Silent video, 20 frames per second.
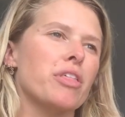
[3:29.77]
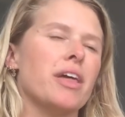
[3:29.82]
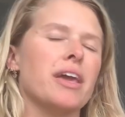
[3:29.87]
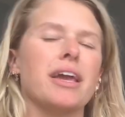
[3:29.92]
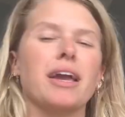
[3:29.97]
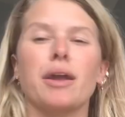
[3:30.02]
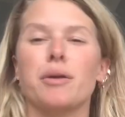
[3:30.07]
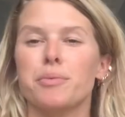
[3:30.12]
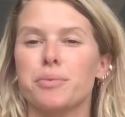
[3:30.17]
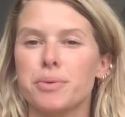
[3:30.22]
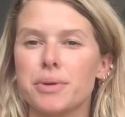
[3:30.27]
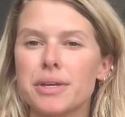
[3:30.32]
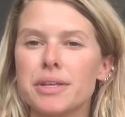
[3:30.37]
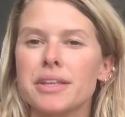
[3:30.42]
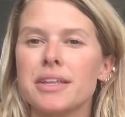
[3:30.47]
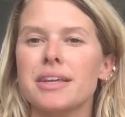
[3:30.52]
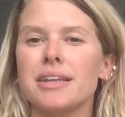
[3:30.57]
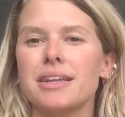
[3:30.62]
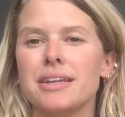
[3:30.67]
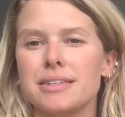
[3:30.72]
like, I
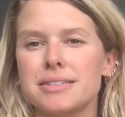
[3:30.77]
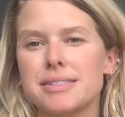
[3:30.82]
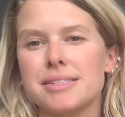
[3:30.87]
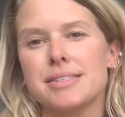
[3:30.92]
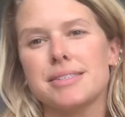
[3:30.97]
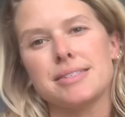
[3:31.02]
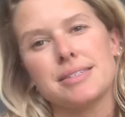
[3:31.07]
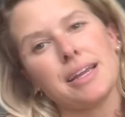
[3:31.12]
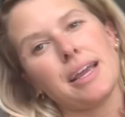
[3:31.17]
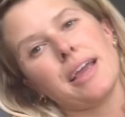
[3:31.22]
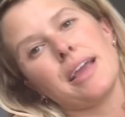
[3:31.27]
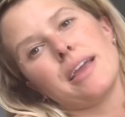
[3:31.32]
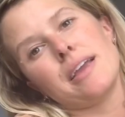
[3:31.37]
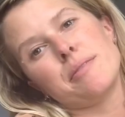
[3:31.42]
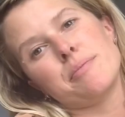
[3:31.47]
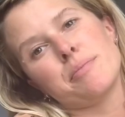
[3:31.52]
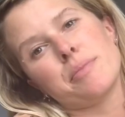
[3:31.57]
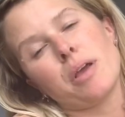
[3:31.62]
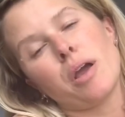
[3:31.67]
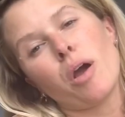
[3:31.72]
really need to
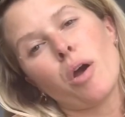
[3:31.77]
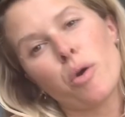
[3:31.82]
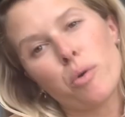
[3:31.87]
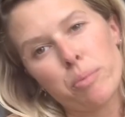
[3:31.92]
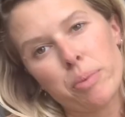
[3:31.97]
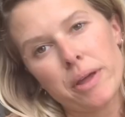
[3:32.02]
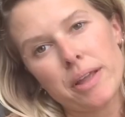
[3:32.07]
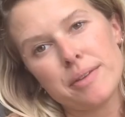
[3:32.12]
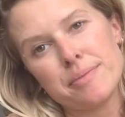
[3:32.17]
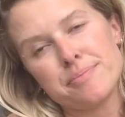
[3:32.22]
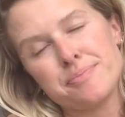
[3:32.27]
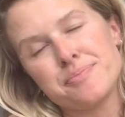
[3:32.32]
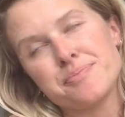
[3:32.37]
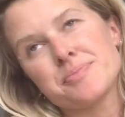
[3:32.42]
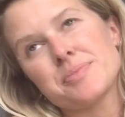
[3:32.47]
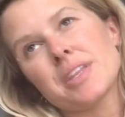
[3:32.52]
stay open